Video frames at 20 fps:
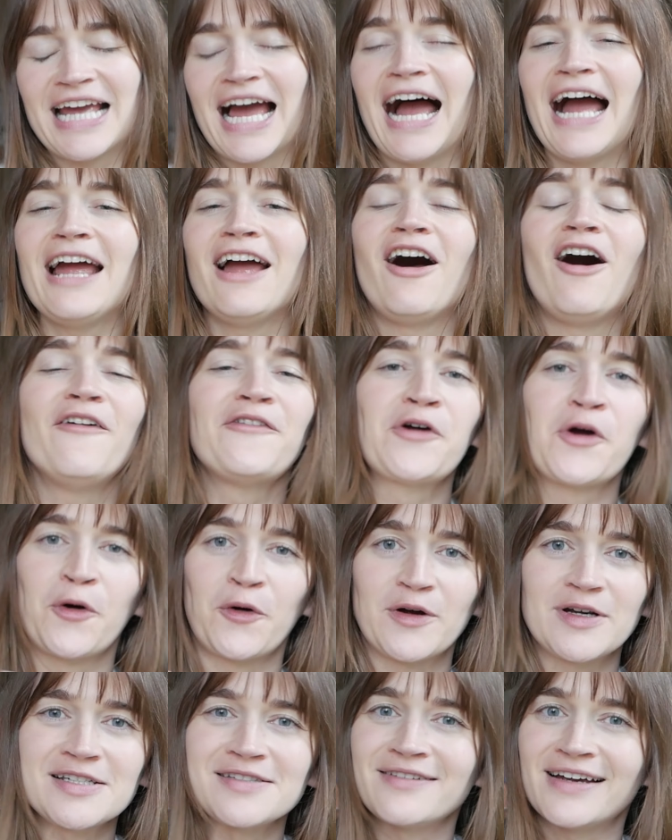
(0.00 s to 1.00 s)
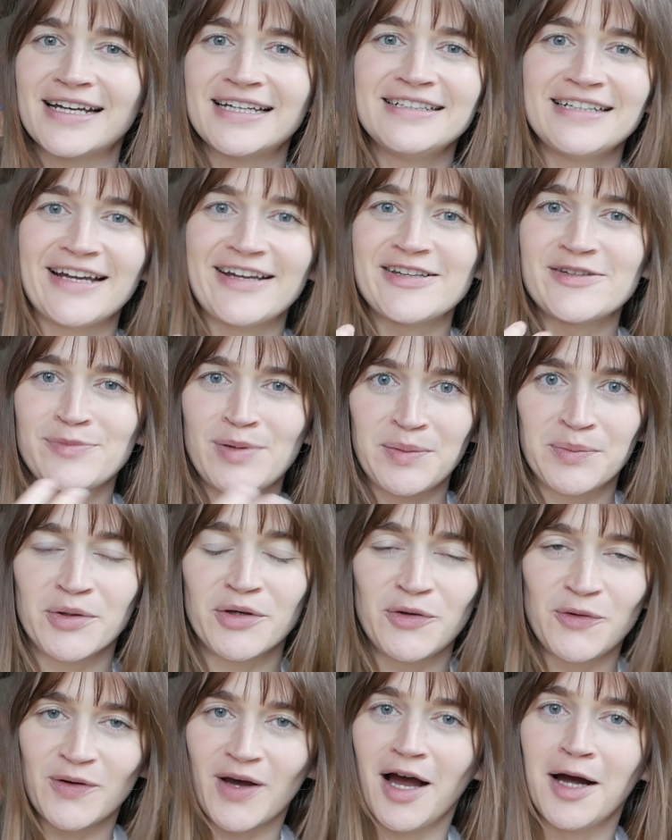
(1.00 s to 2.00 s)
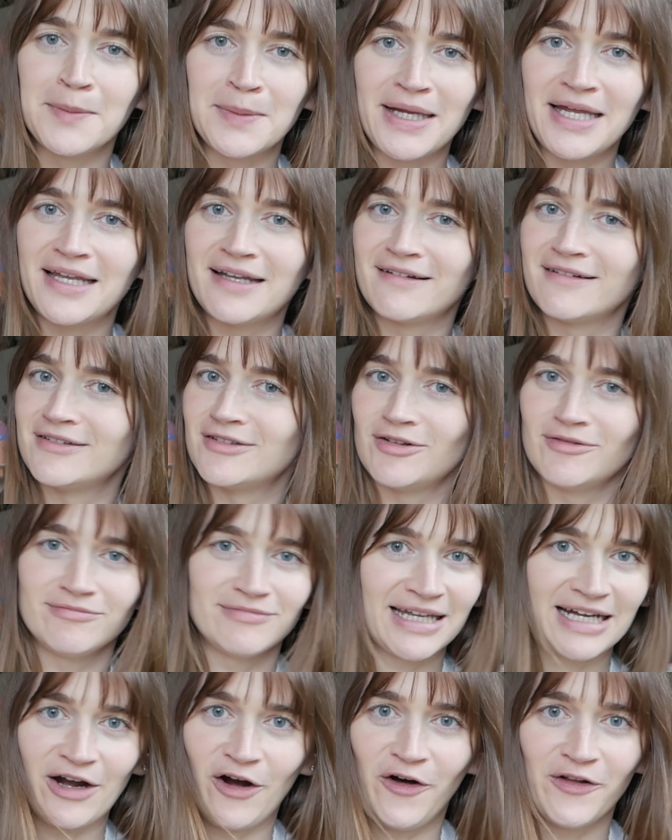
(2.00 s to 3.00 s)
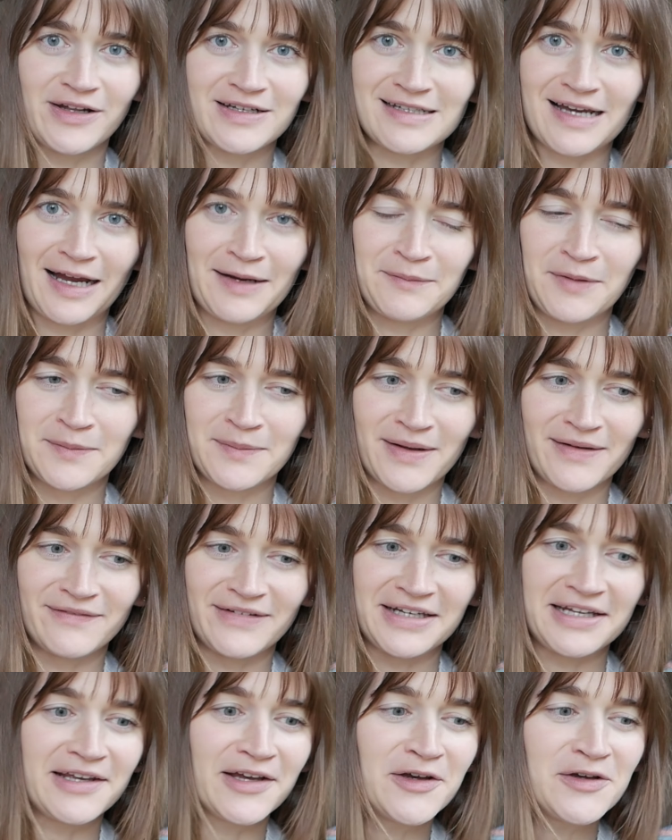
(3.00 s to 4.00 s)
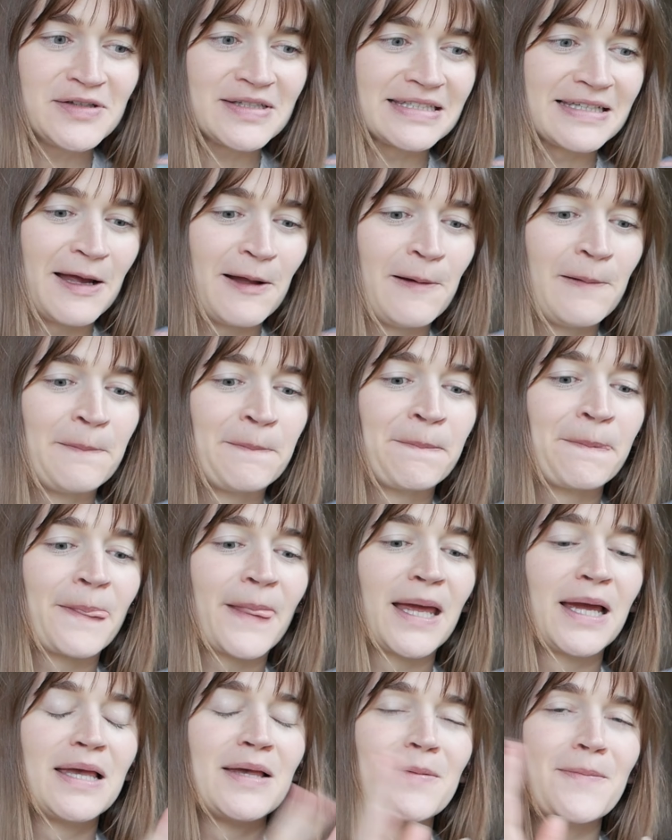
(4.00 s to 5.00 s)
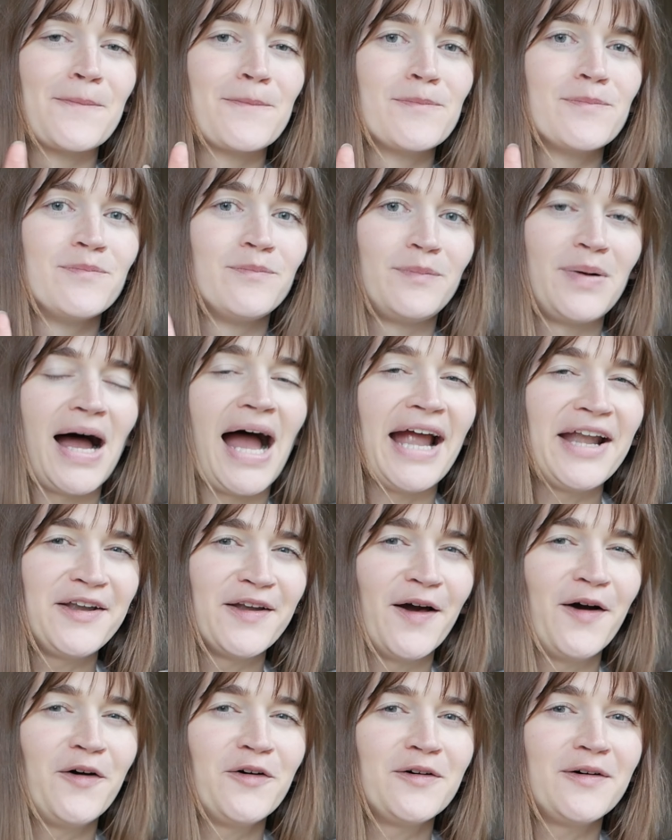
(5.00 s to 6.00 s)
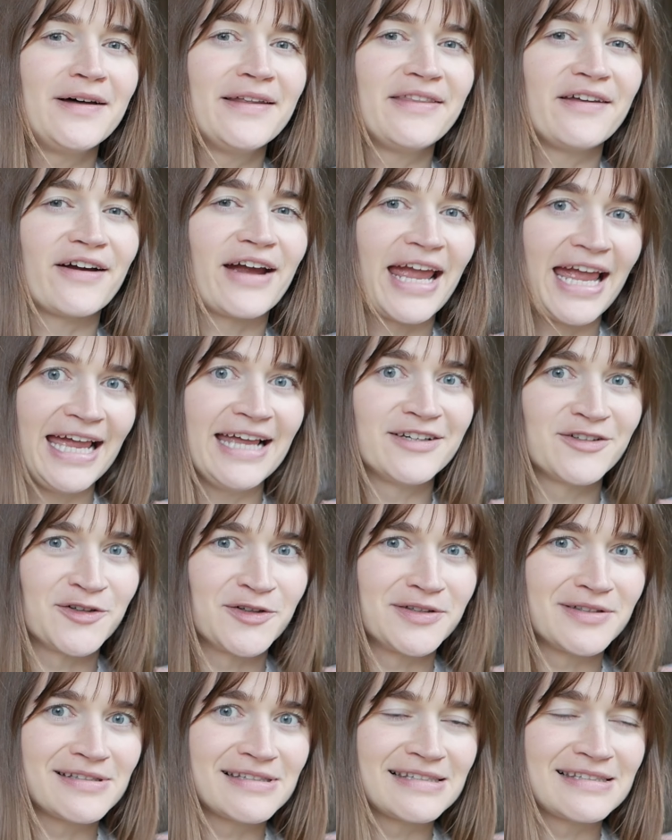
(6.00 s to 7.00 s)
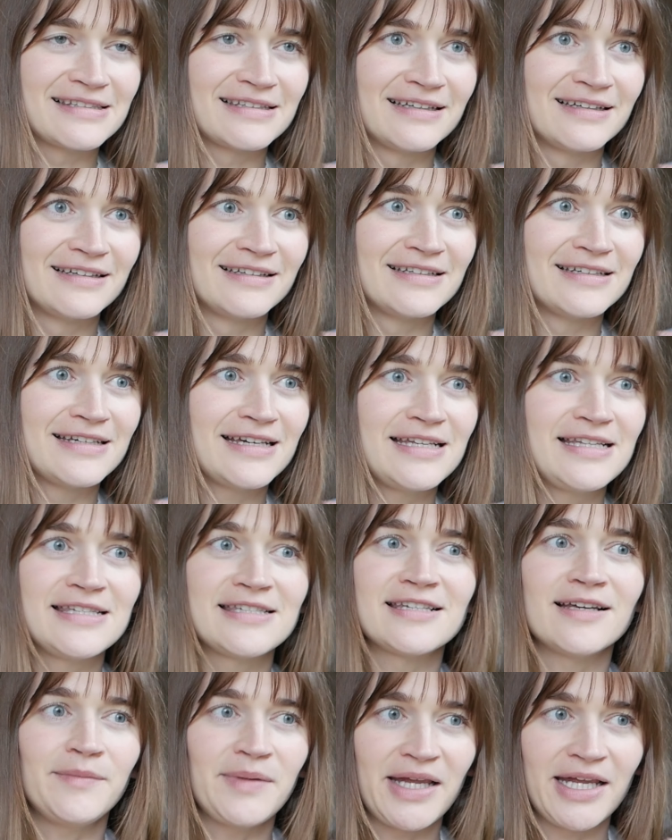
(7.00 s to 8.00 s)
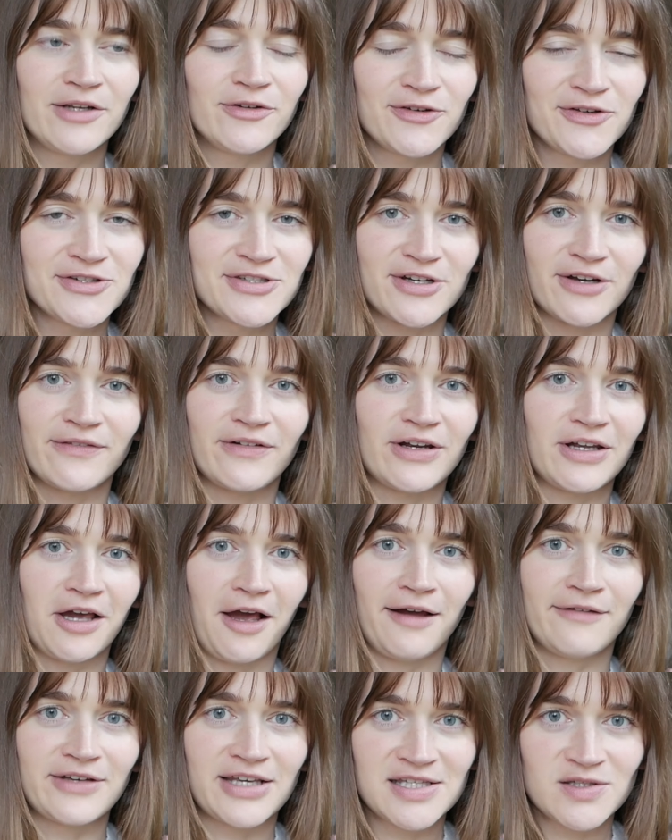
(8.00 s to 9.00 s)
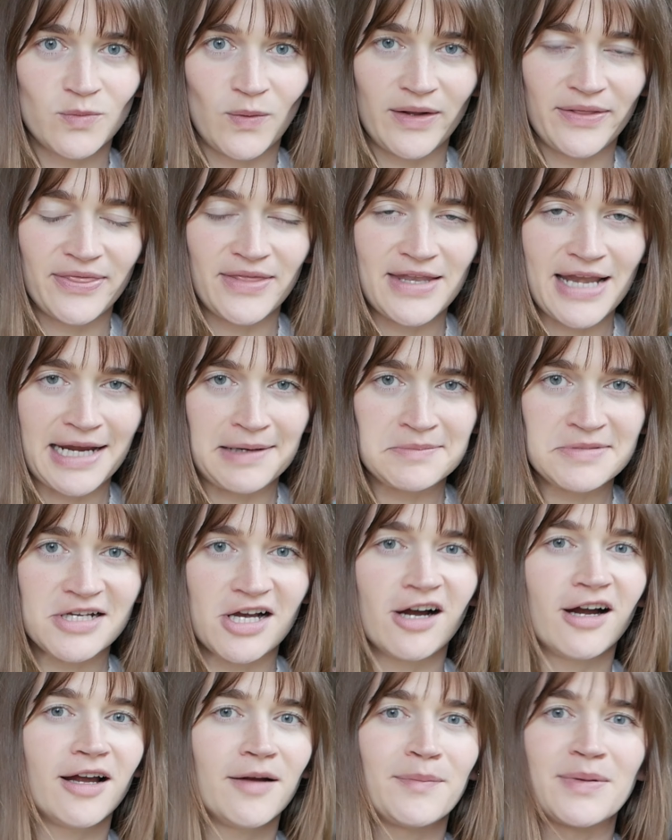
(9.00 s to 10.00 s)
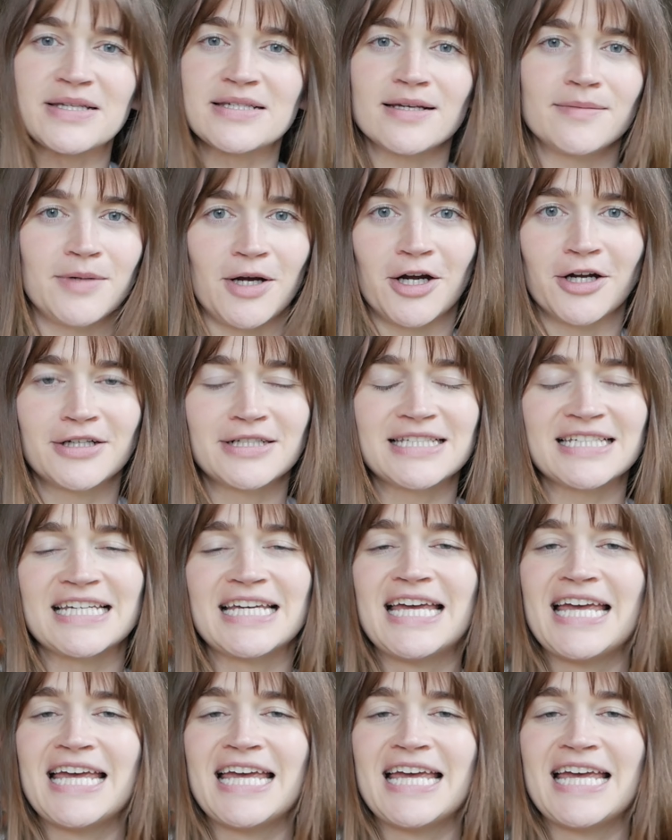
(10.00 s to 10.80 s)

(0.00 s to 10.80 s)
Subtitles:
I, of course, recognize people who comment like all the time on my videos, but I know their handles, and some handles are very obvious what names are, but some aren't.